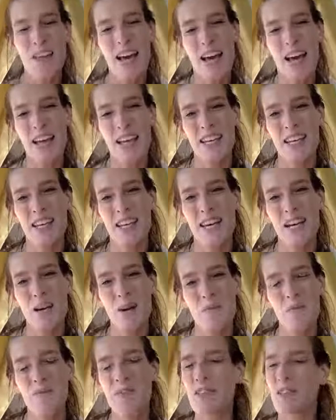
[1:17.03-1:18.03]

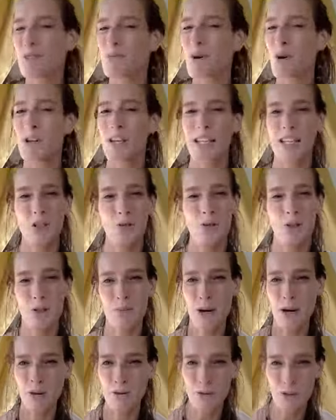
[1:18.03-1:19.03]
And this morning there were
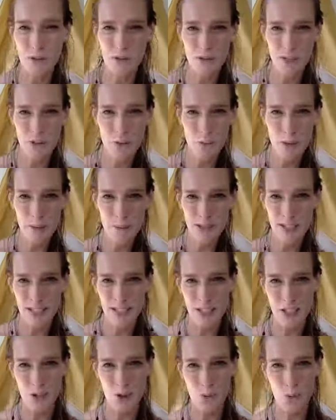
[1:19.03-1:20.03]
about 15 women
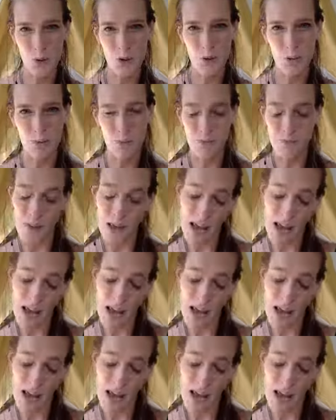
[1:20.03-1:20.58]
in the group,